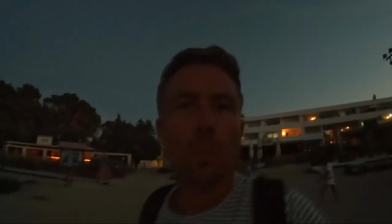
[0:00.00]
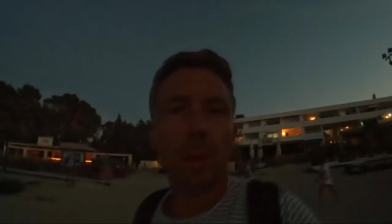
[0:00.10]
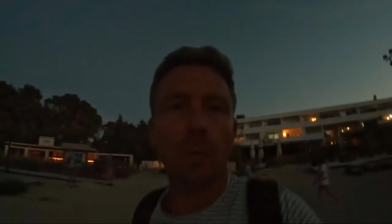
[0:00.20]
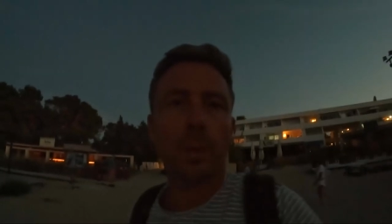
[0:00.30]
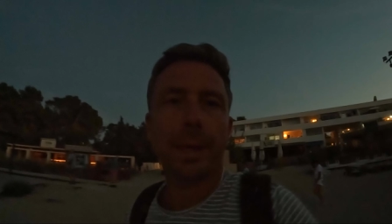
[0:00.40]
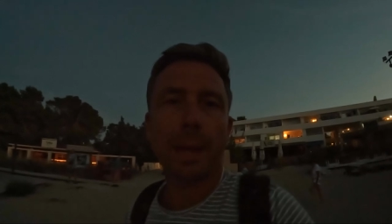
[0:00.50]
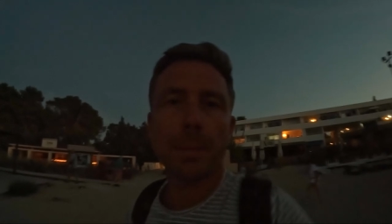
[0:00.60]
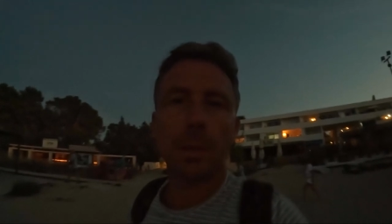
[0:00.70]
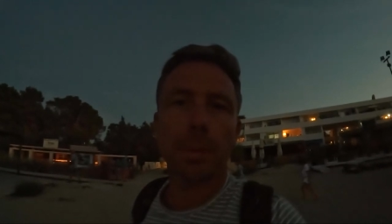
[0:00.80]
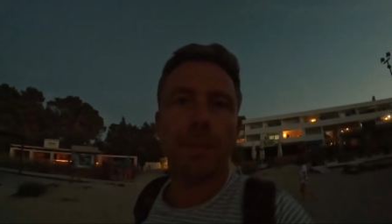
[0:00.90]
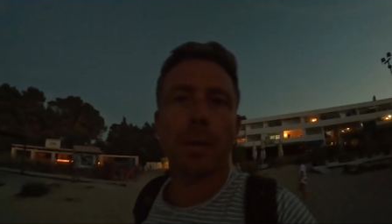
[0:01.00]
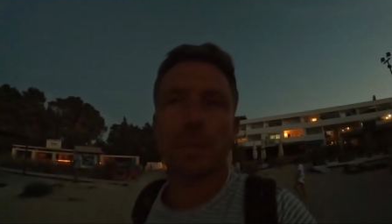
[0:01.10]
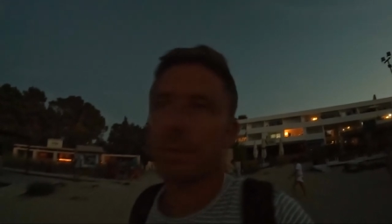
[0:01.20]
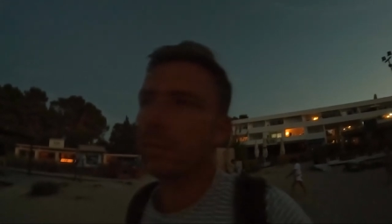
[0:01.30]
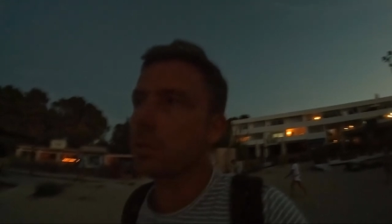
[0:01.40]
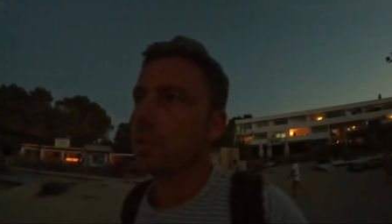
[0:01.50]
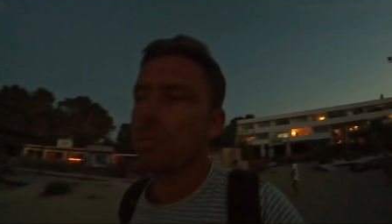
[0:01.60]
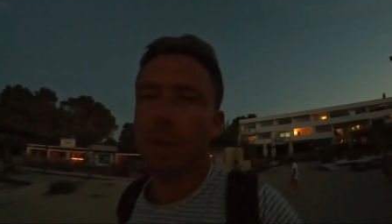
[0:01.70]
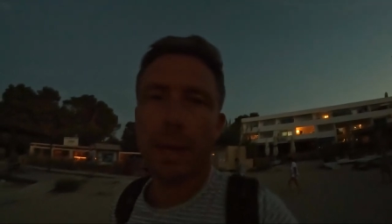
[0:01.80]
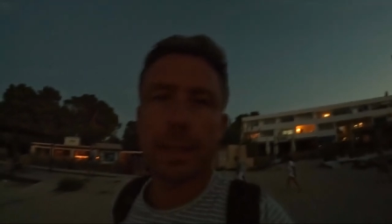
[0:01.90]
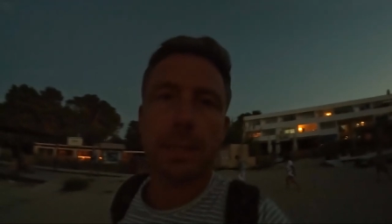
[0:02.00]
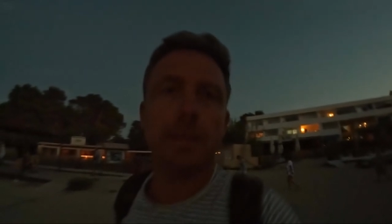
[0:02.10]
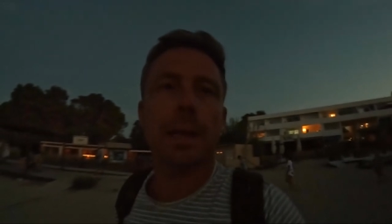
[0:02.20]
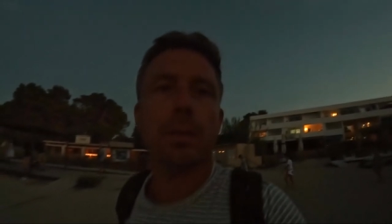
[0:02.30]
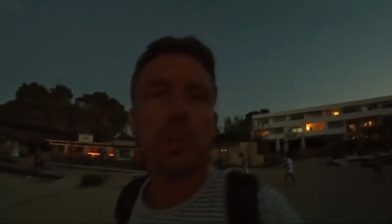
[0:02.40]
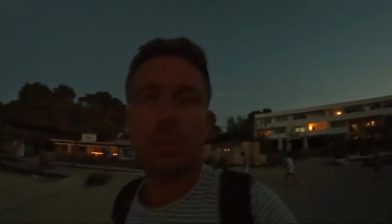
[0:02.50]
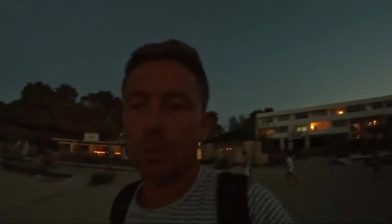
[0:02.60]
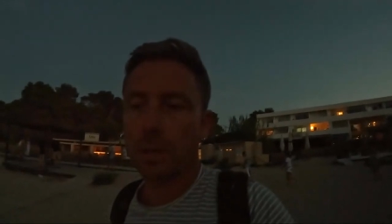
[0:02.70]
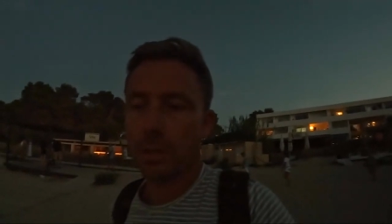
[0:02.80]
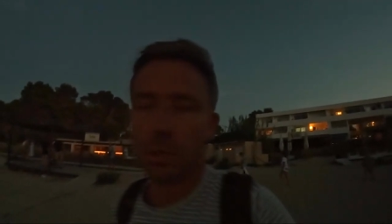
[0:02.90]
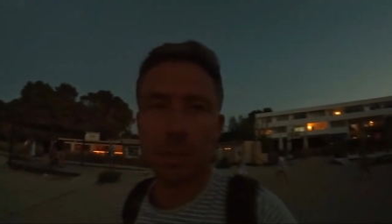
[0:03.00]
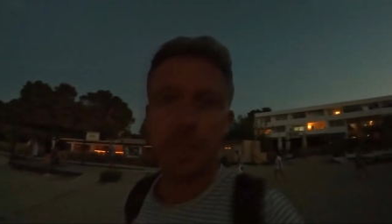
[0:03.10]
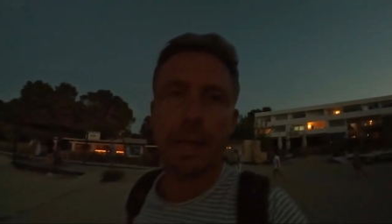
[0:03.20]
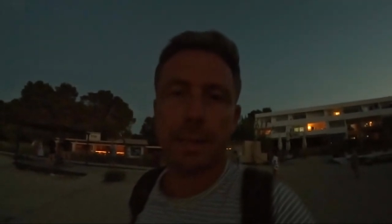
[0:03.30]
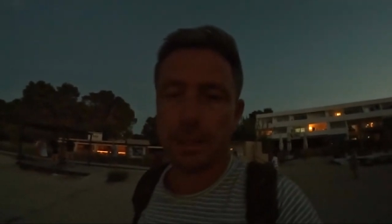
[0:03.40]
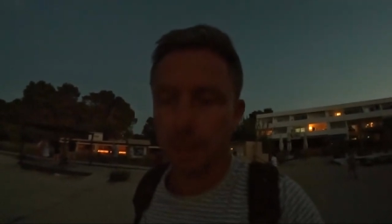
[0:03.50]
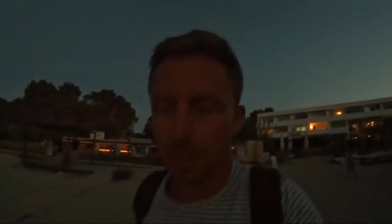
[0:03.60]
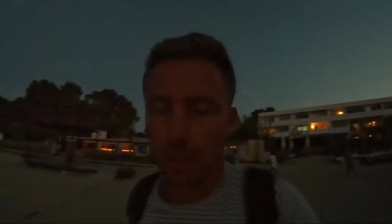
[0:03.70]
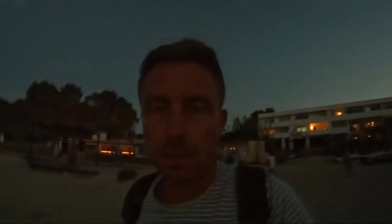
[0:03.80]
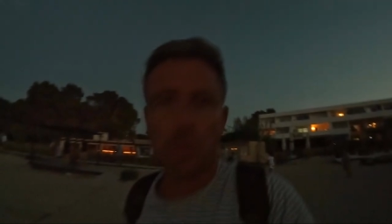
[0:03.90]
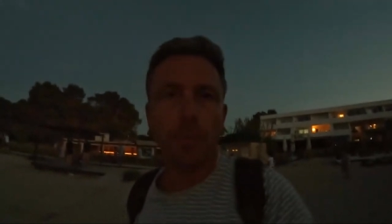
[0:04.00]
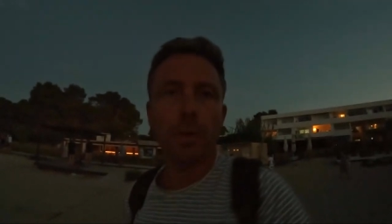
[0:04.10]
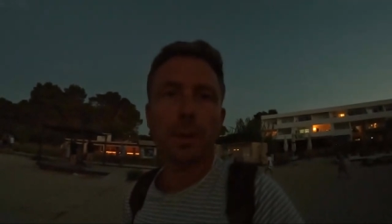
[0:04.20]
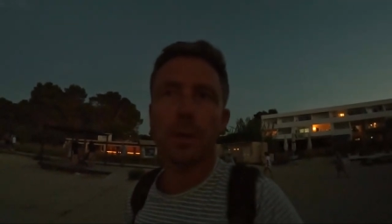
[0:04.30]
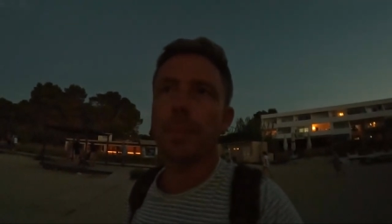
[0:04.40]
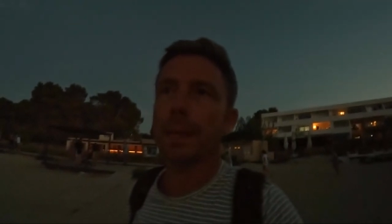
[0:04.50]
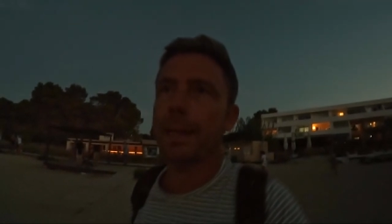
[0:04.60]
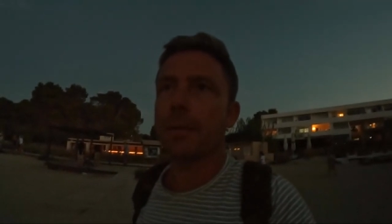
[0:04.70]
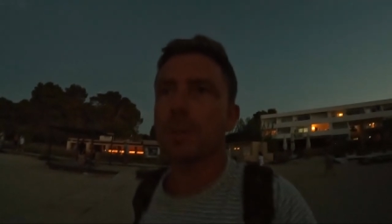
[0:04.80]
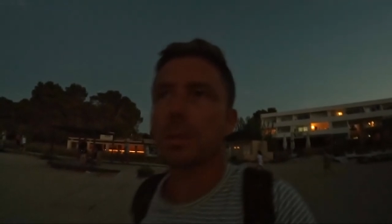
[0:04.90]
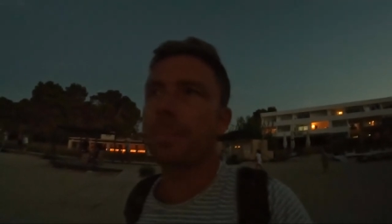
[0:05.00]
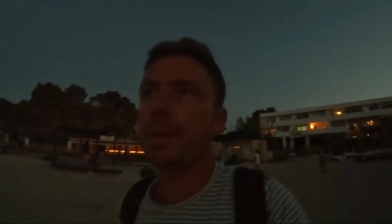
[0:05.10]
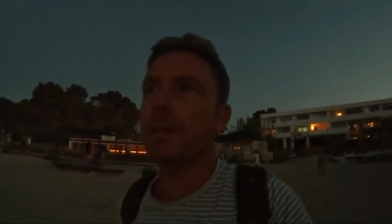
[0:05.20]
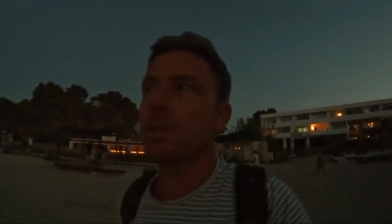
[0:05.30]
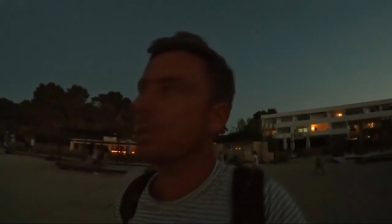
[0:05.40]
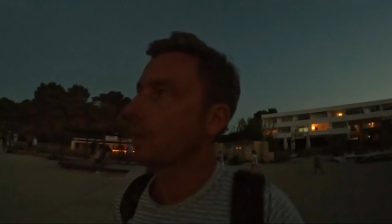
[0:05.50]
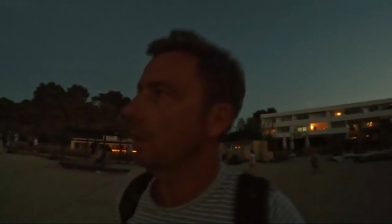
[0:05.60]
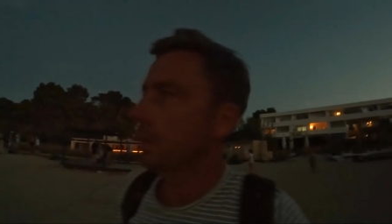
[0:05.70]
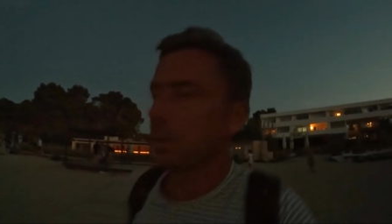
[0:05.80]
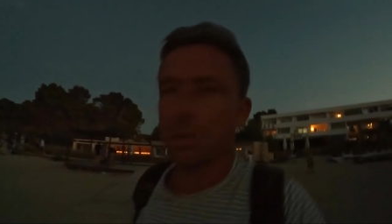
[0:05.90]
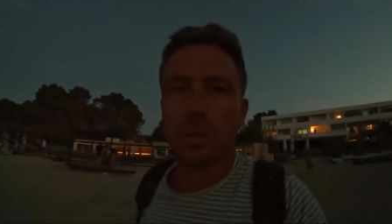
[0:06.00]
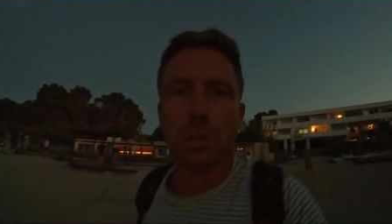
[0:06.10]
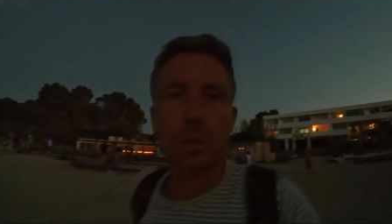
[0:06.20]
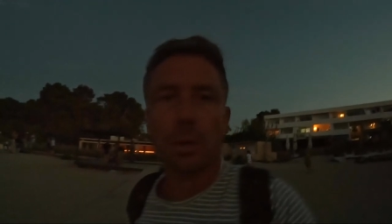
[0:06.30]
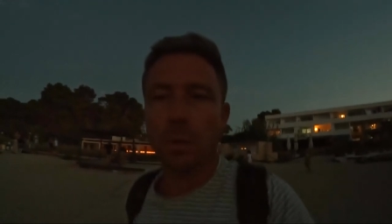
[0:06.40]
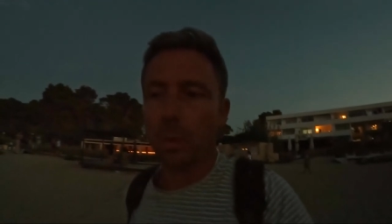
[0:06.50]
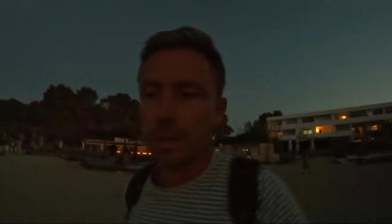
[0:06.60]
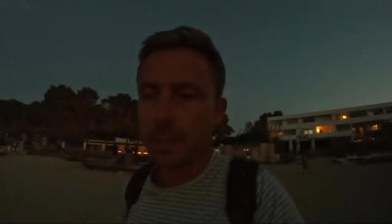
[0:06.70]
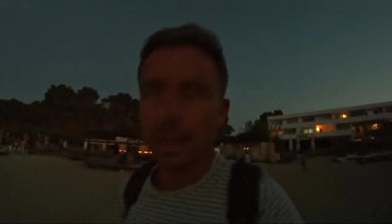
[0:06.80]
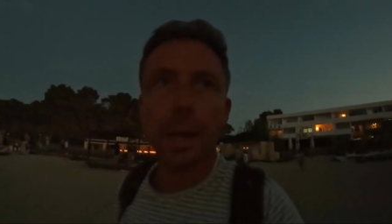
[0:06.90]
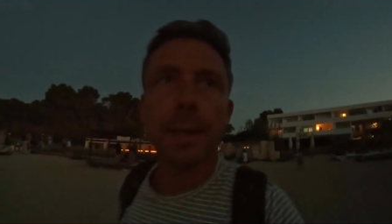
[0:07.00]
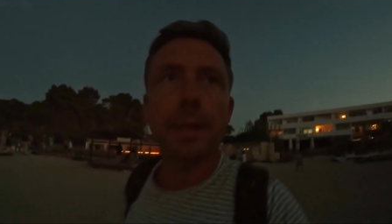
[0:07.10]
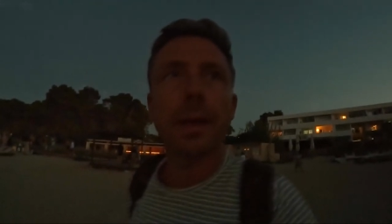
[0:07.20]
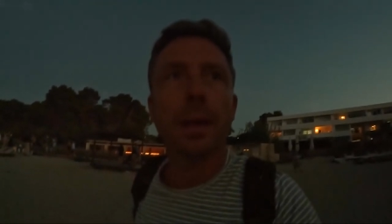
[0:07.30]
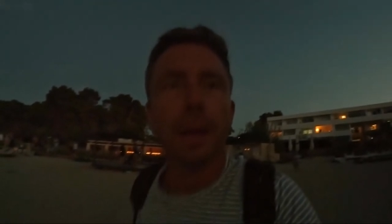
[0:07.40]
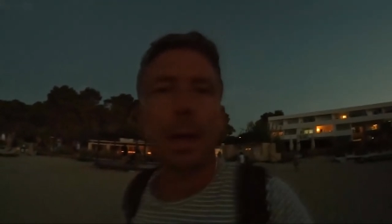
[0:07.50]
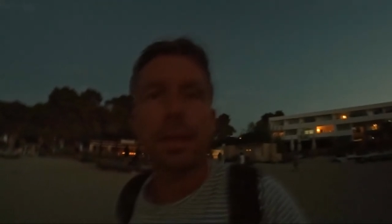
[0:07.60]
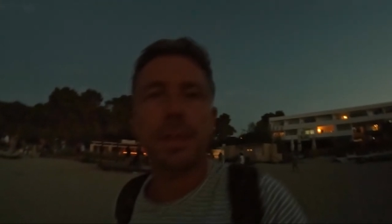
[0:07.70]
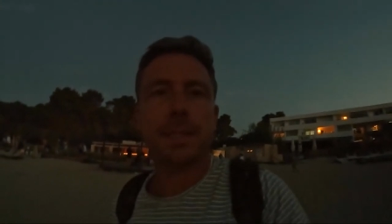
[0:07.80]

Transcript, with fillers: Well, we came a couple of hours after sunrise, and now the sun has just set, so I thought I'd come back down to the beach just to show you what it's like at this